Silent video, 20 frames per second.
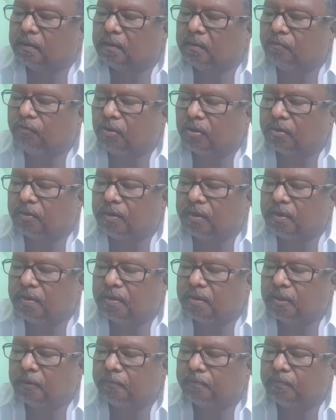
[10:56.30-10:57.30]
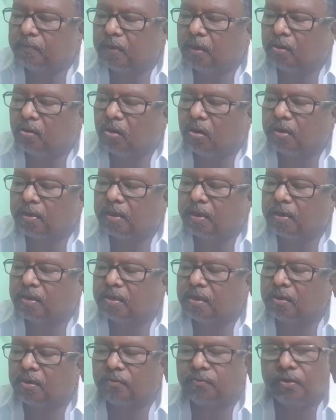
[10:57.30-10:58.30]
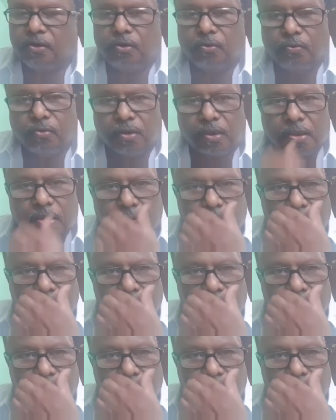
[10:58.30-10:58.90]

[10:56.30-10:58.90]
for this the contraction of the uterus